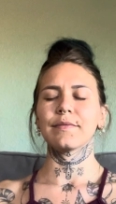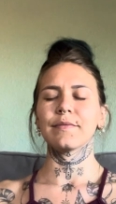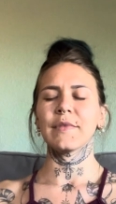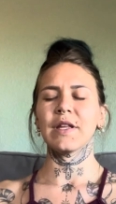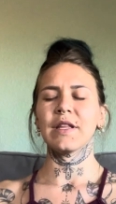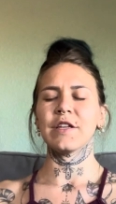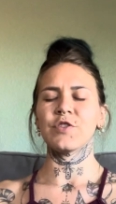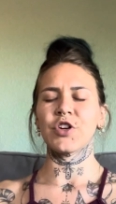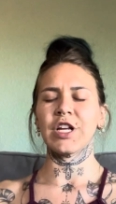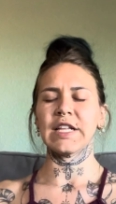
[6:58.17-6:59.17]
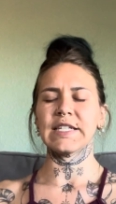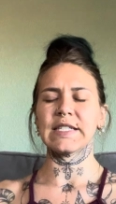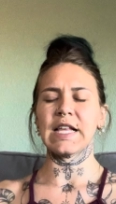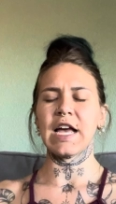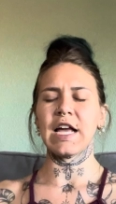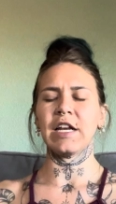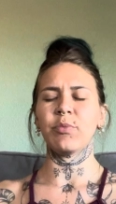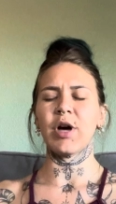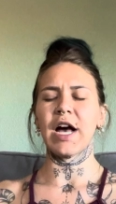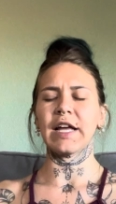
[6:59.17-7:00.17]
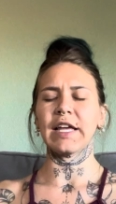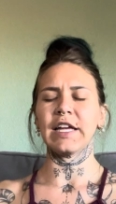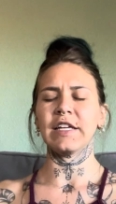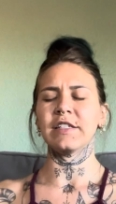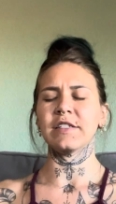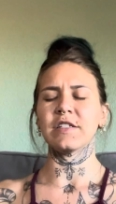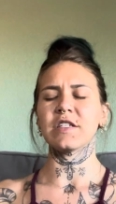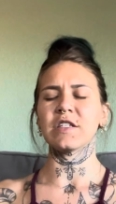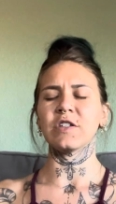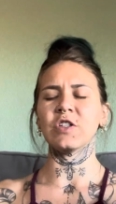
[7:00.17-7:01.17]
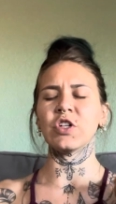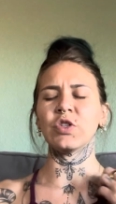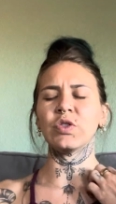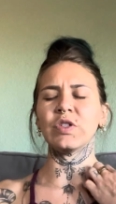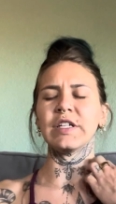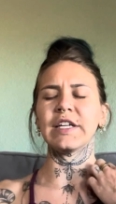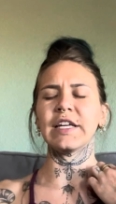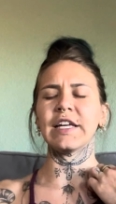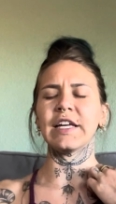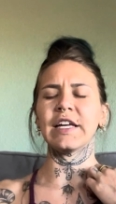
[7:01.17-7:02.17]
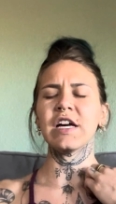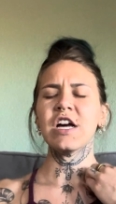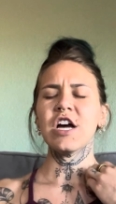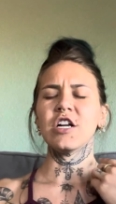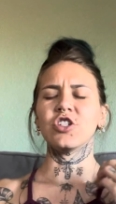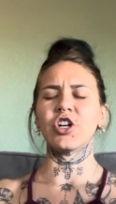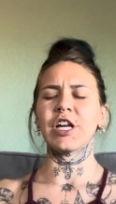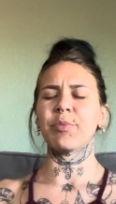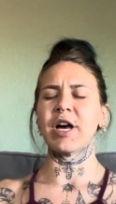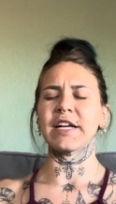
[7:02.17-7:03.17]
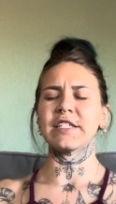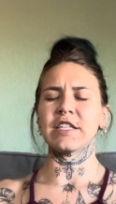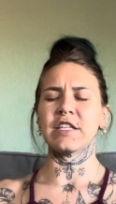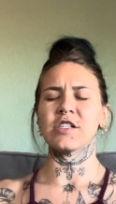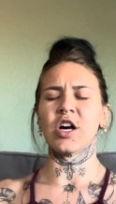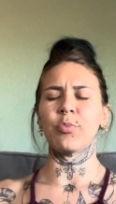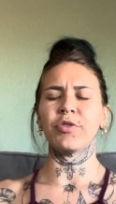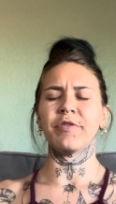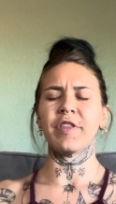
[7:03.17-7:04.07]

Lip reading: And then drawing this line back in slowly, drawing back to the top of the